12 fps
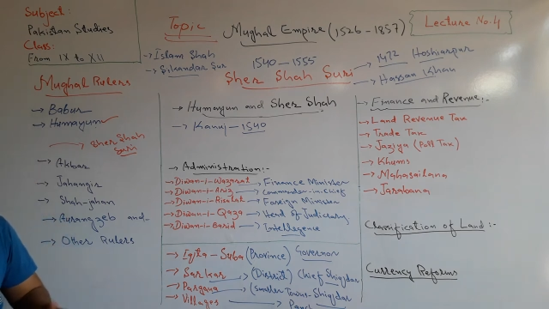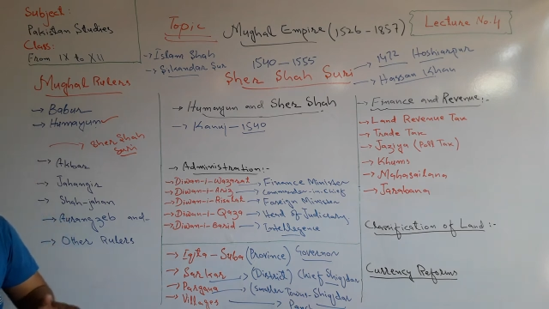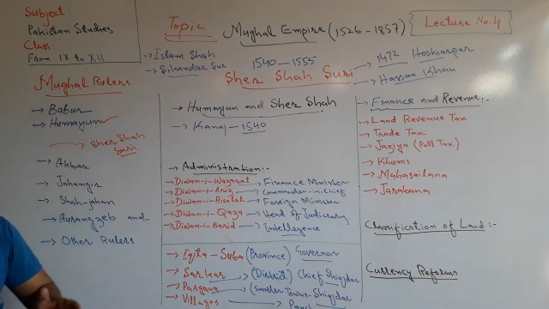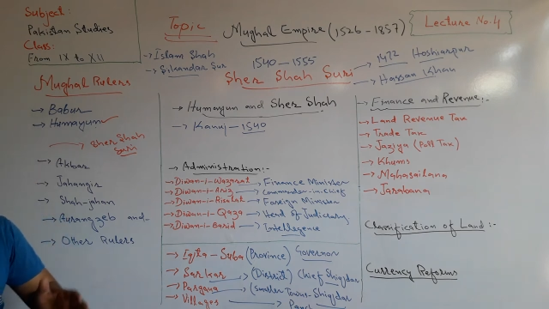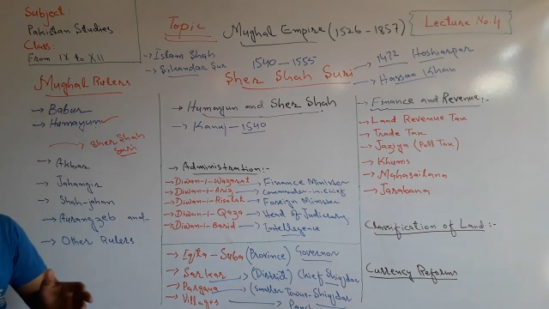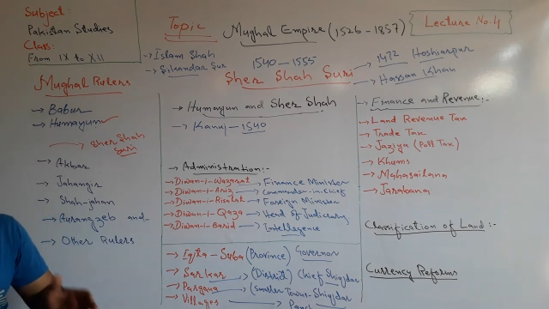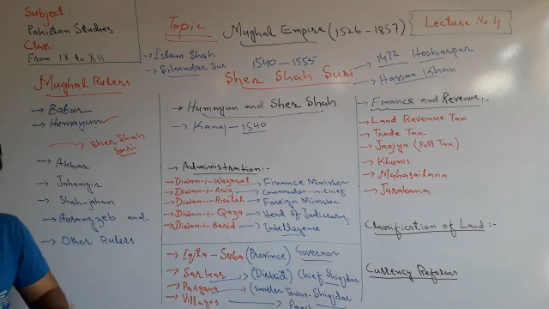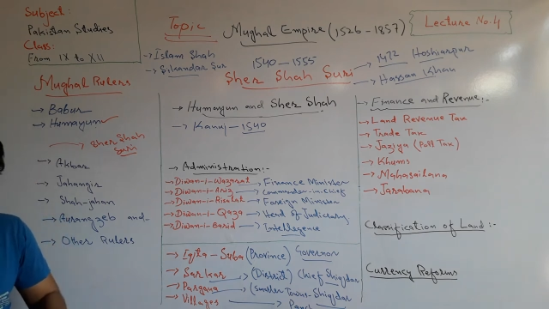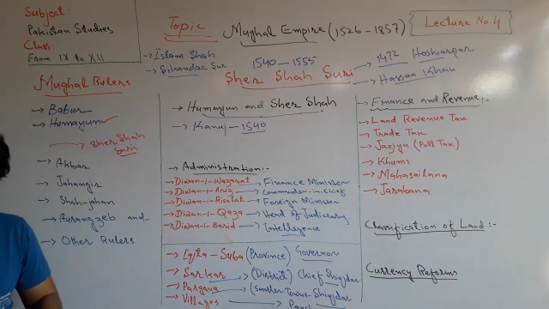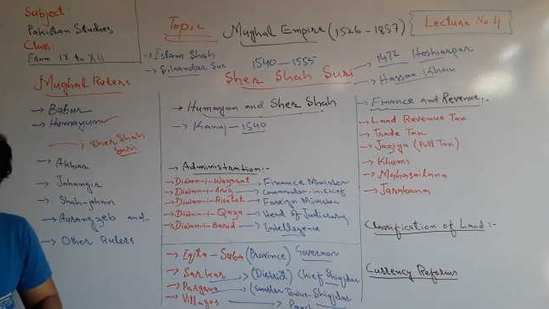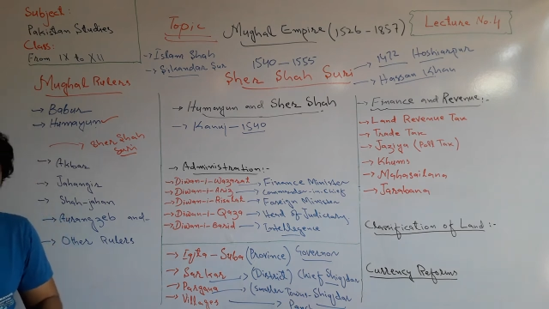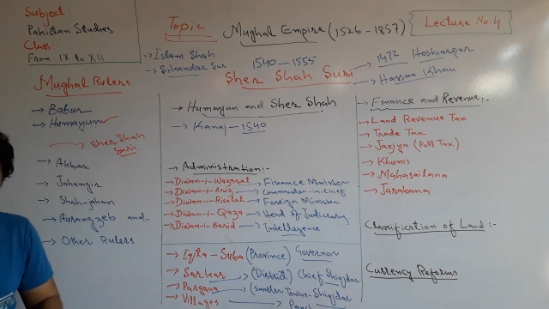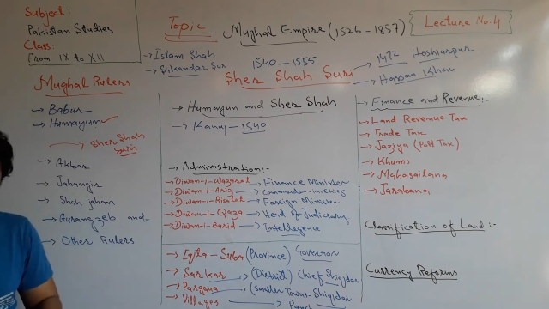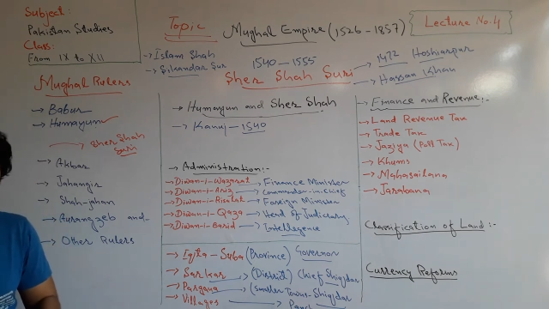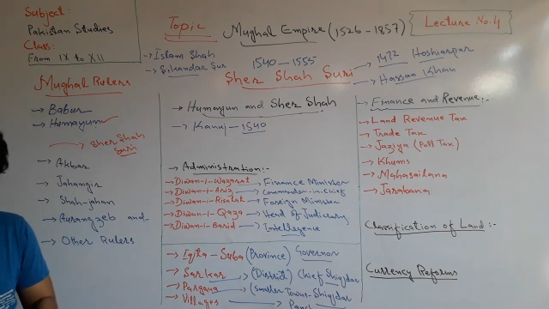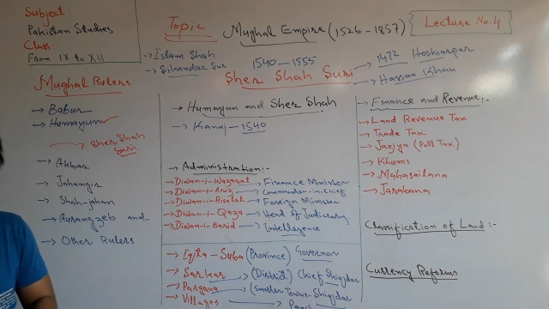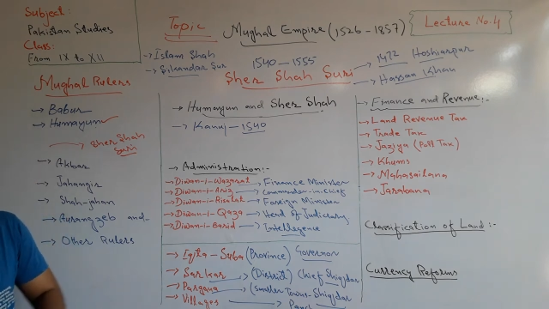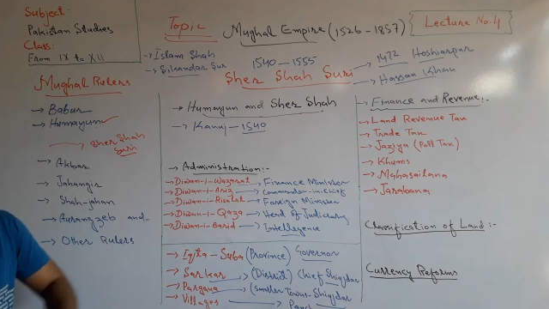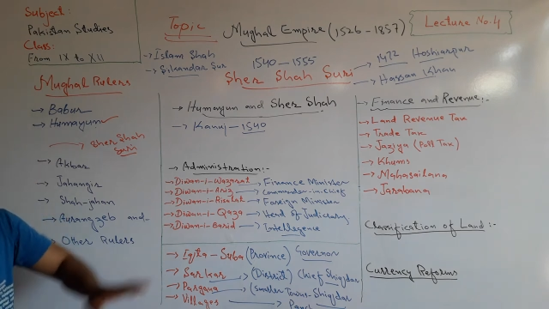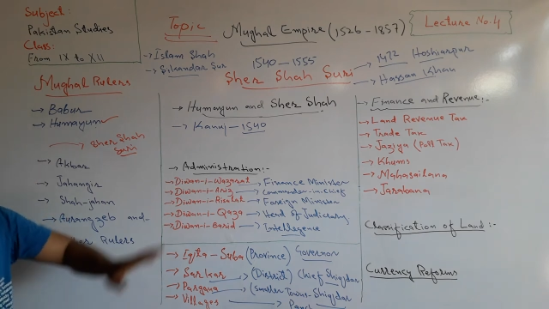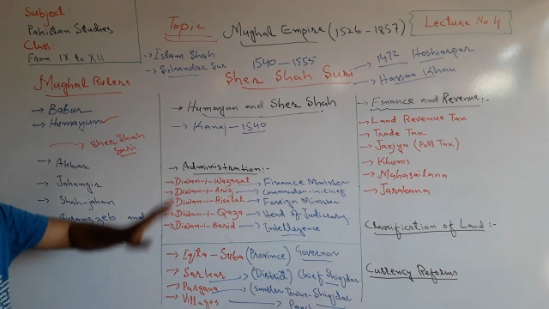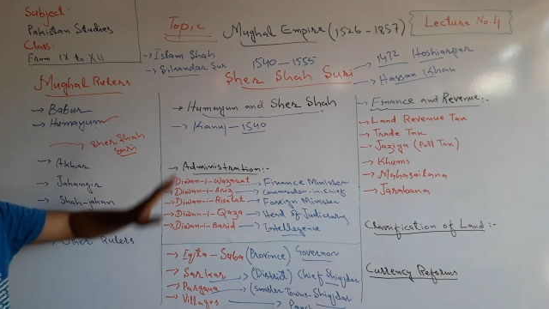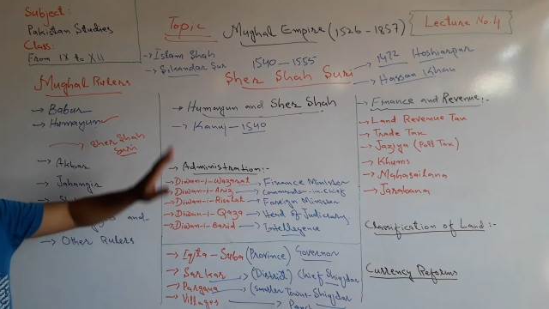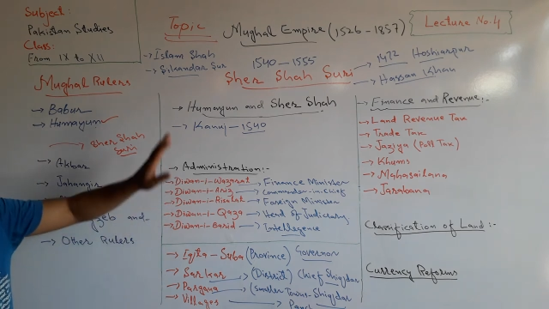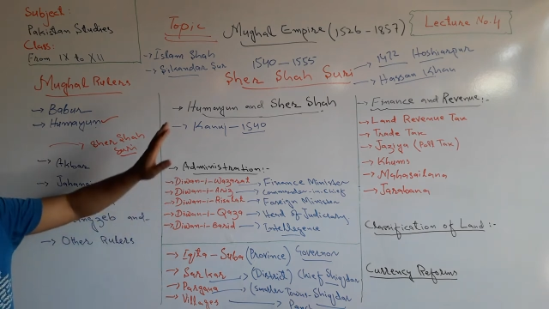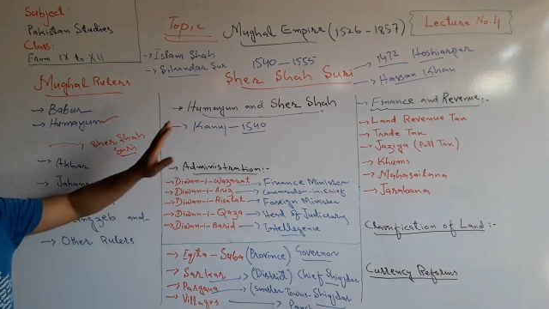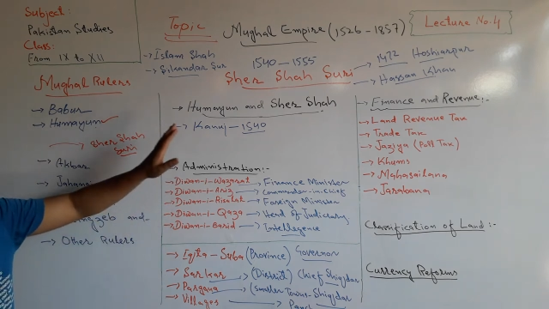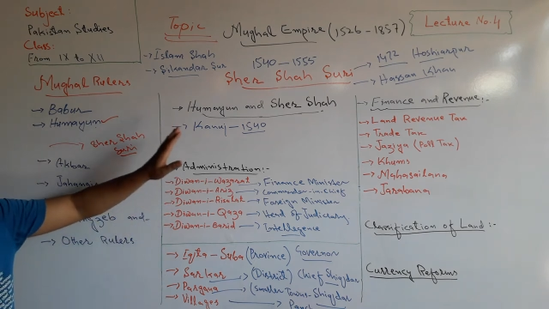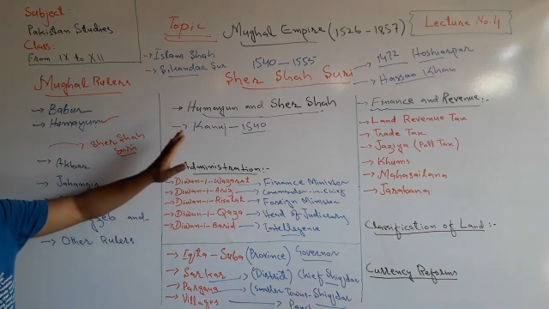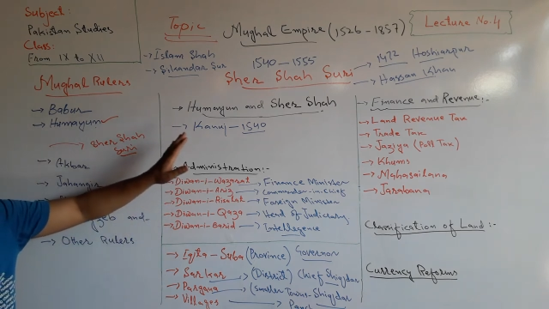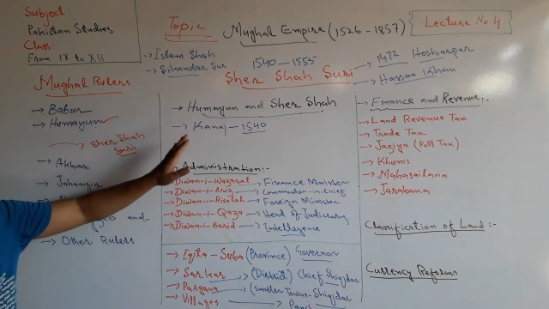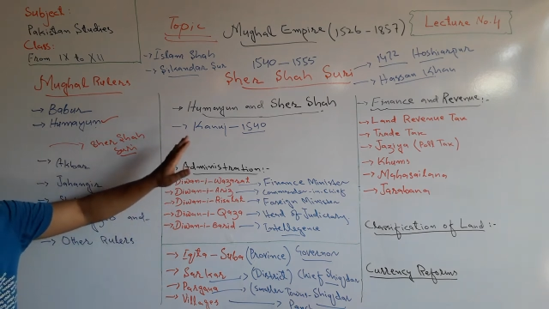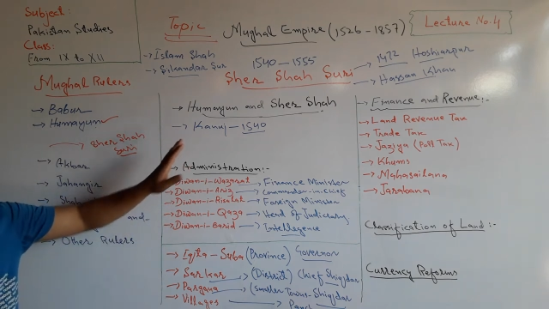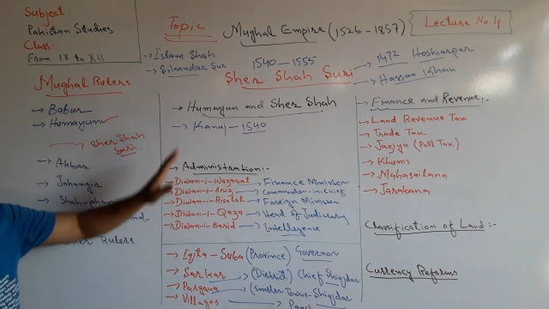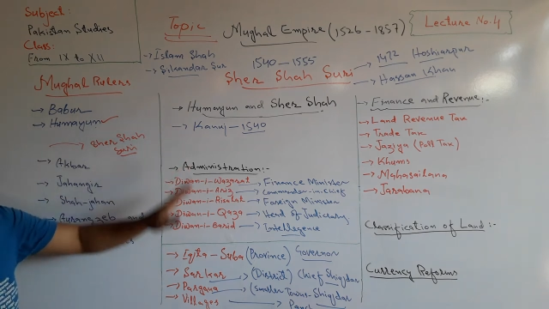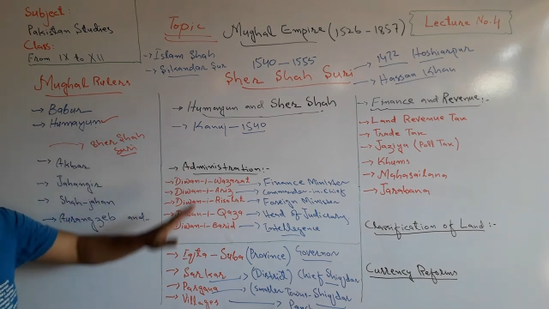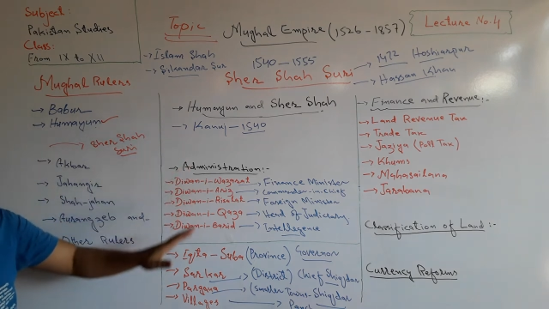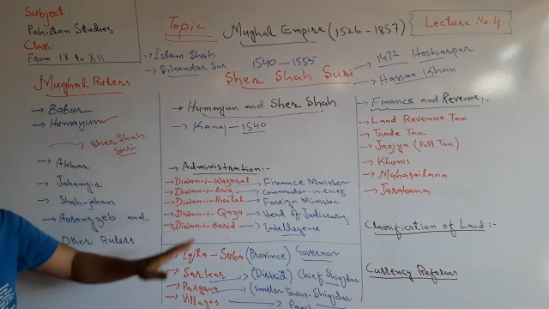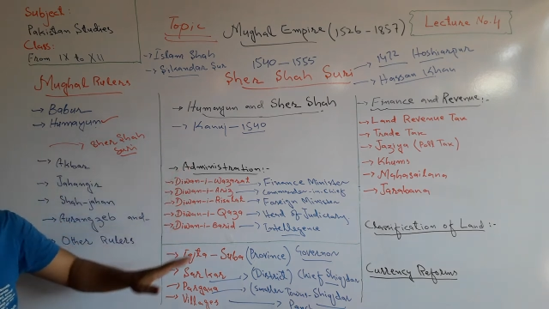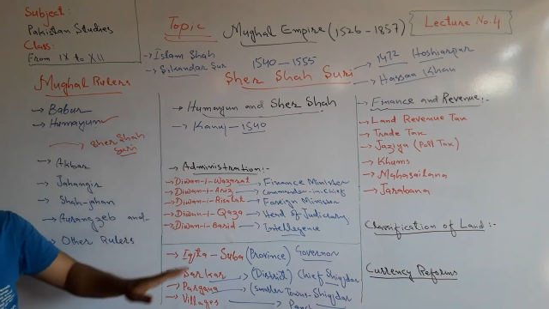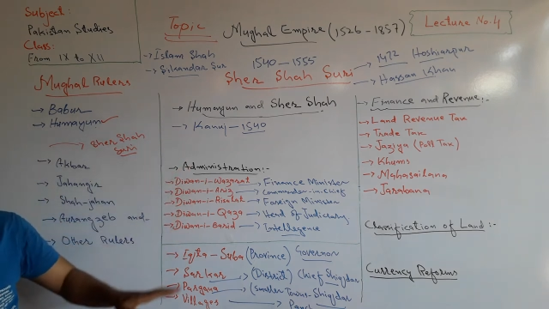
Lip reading: No face is visible, so there are no lips to read.